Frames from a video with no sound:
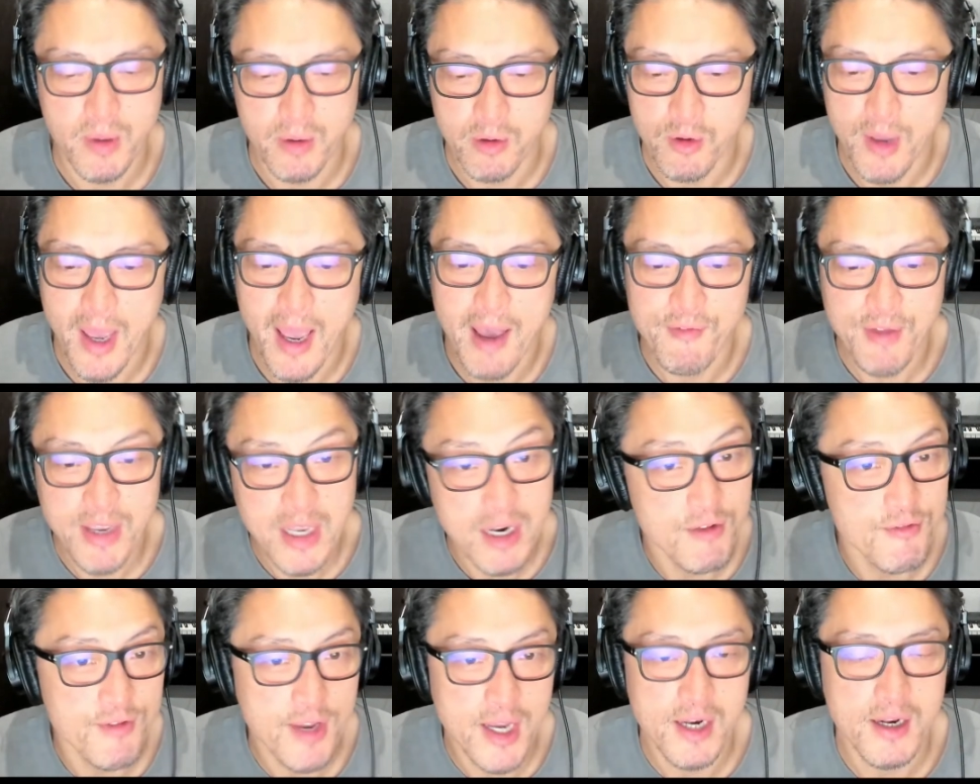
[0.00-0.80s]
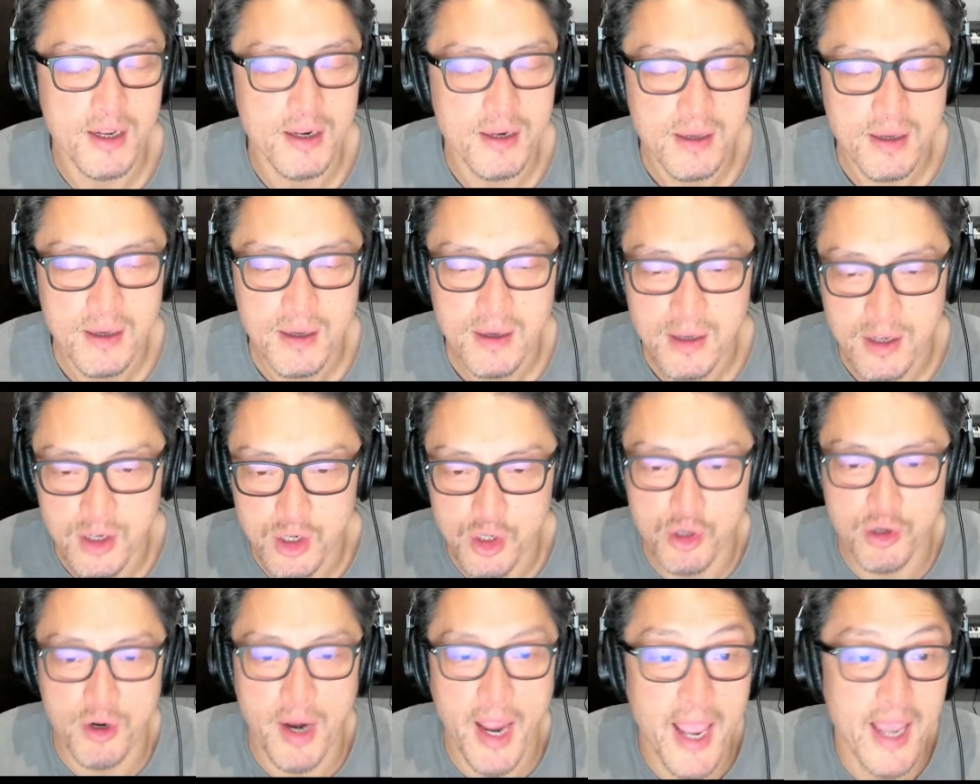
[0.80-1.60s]
have innovated
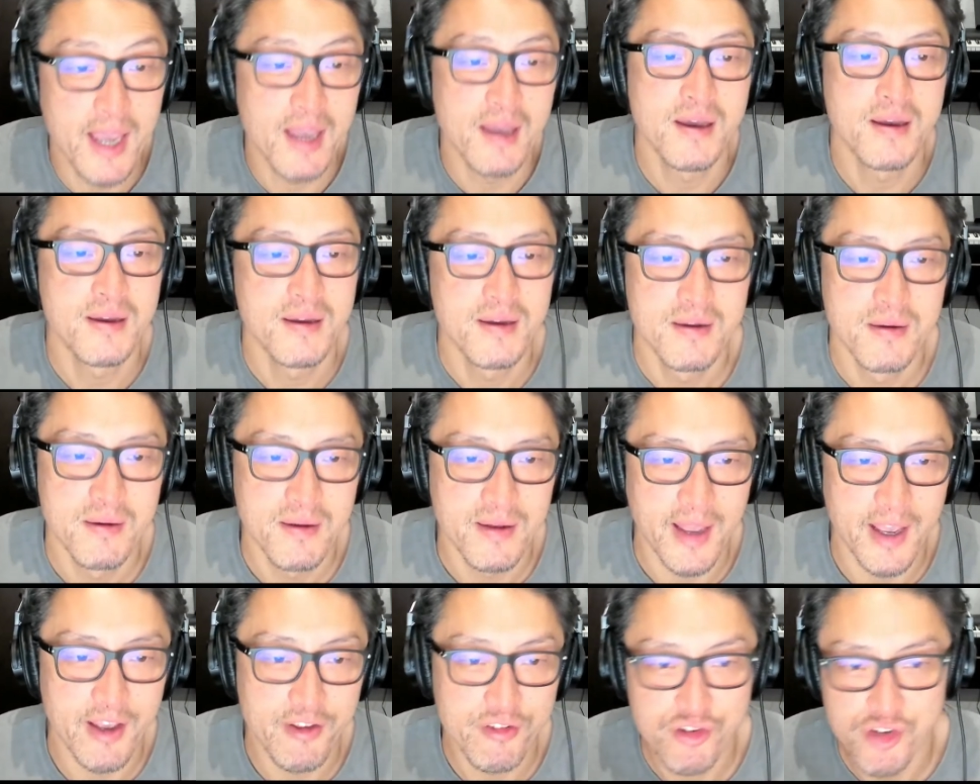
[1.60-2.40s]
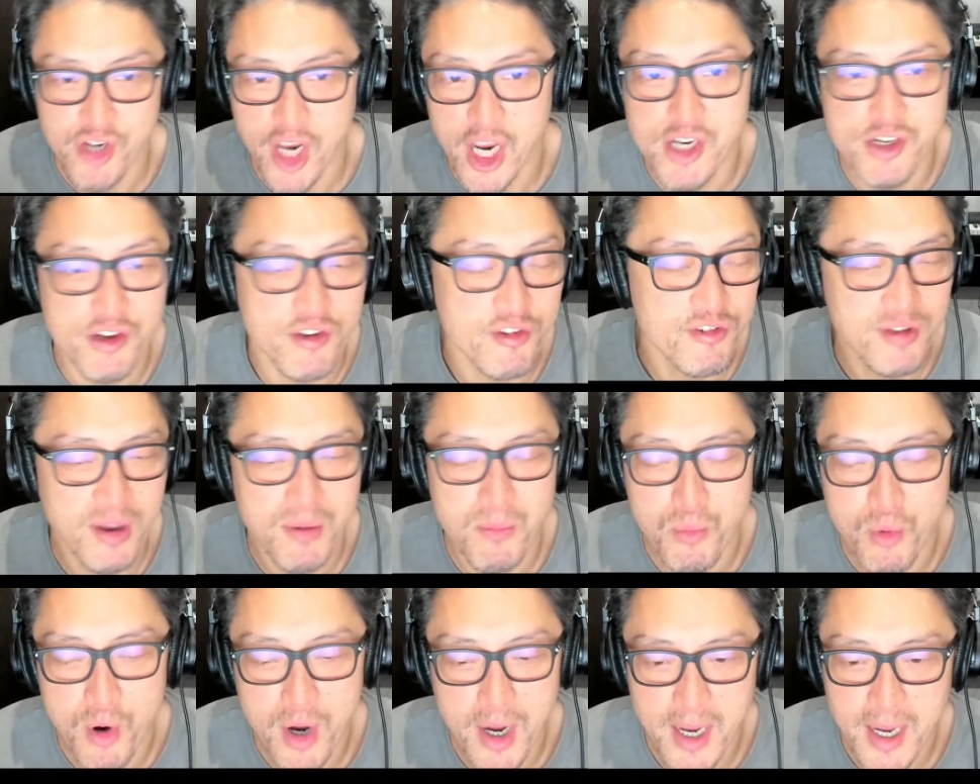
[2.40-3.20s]
your egg exchange in
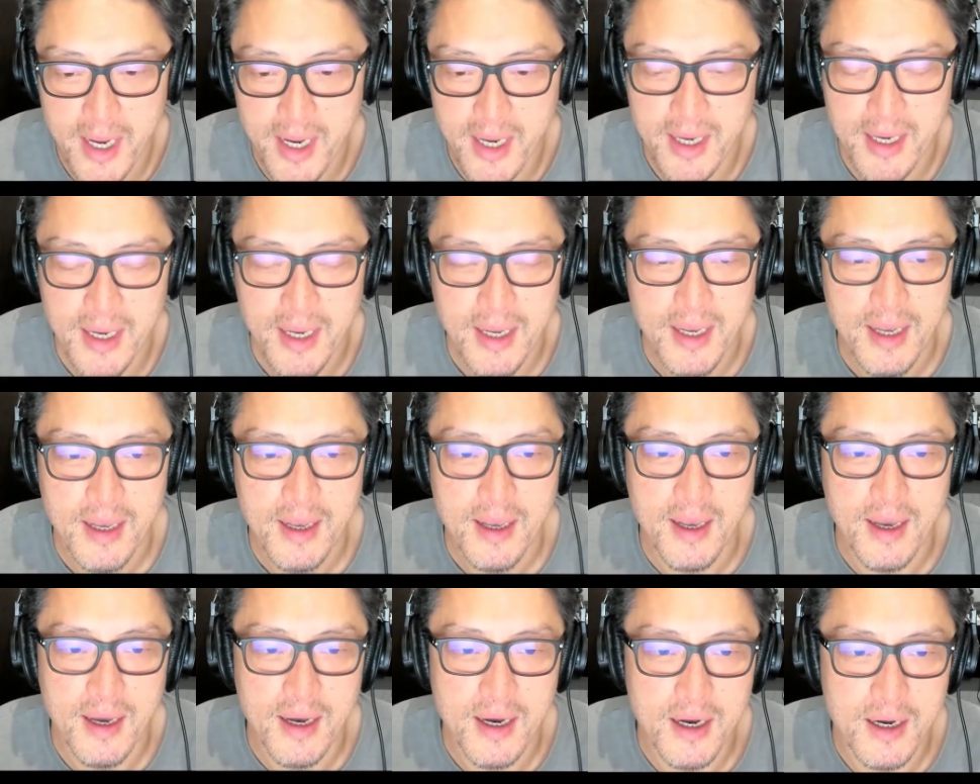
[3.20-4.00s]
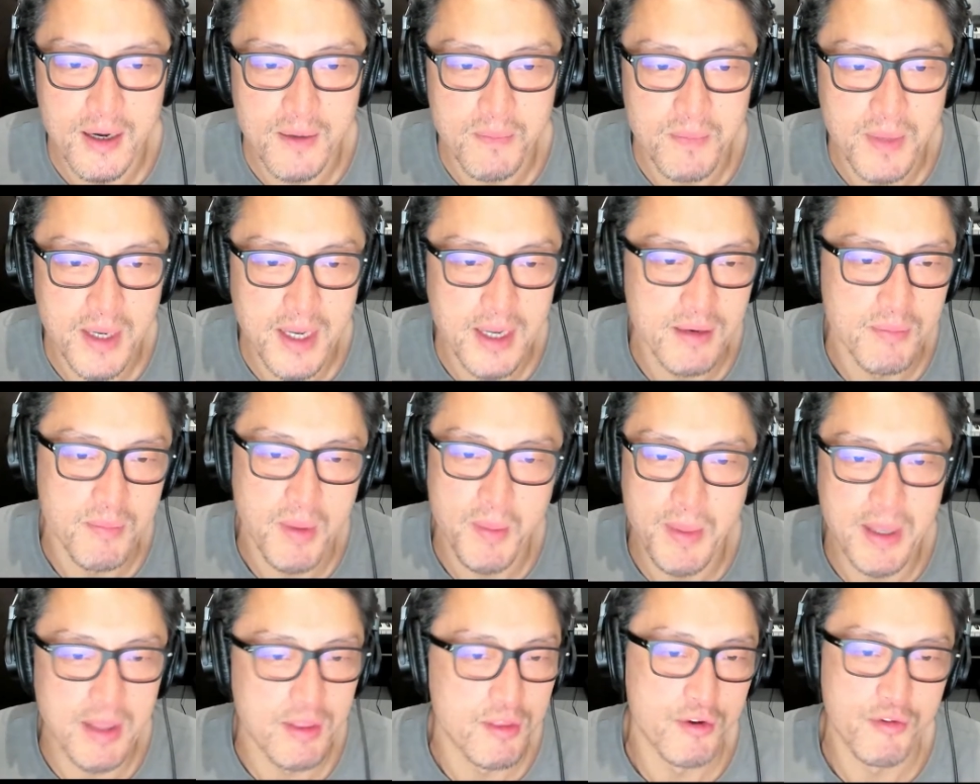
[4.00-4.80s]
some way, and
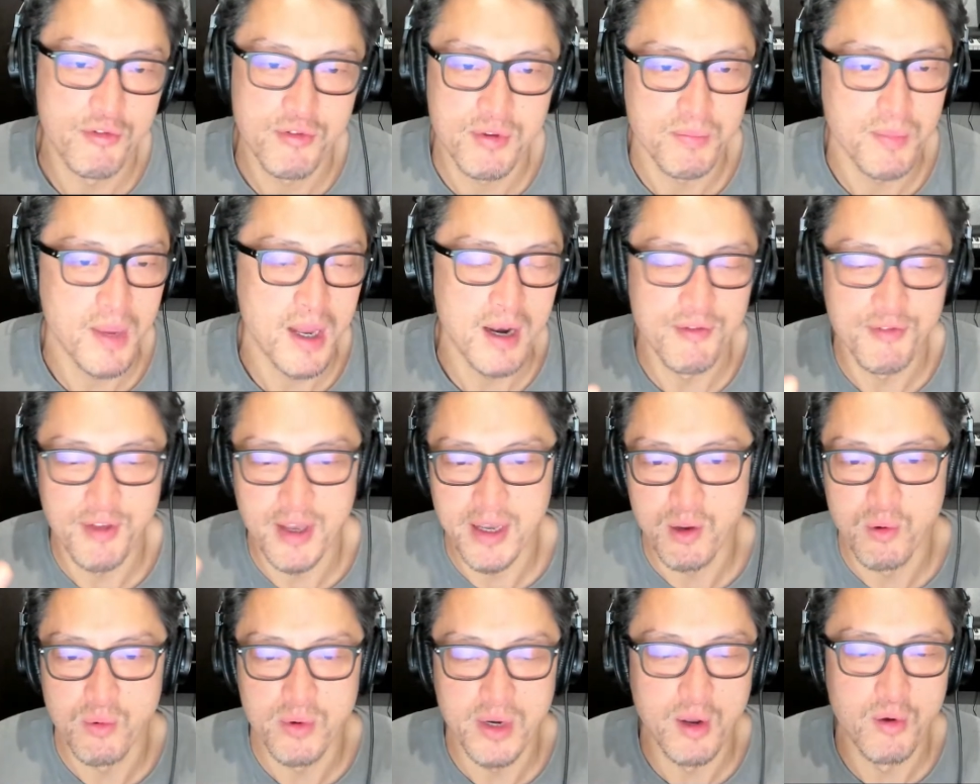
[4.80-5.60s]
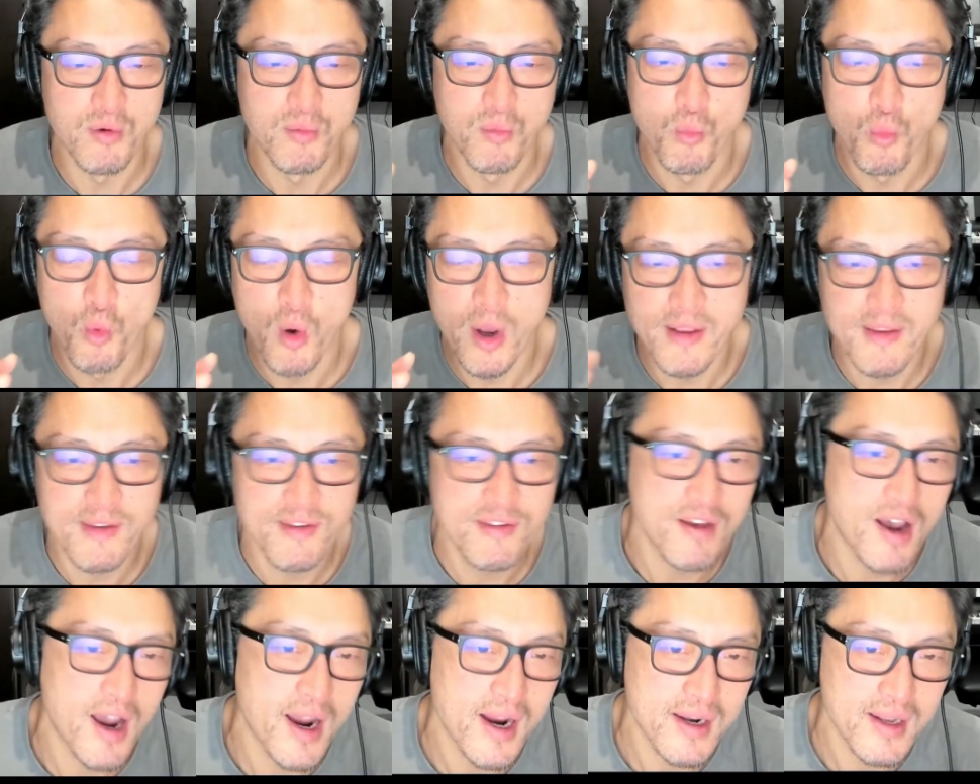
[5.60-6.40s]
maybe there's some kind of like
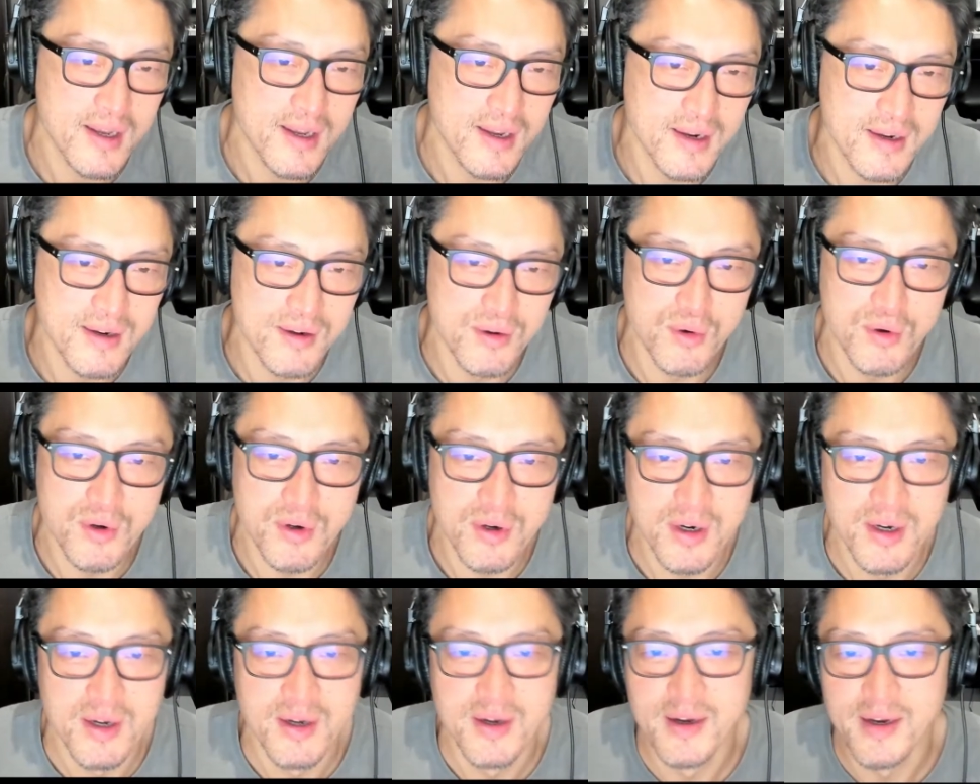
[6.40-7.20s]
one-sided or